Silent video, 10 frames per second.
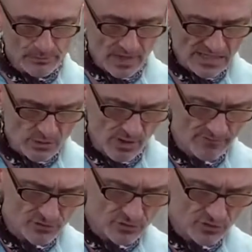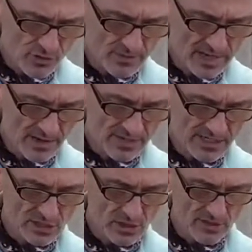So I've trimmed down each
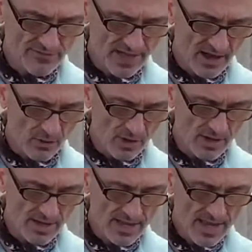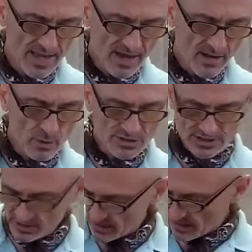little flower, and we're just
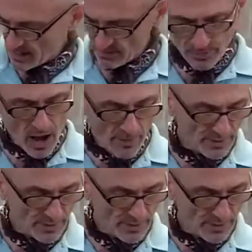going to kind of pop it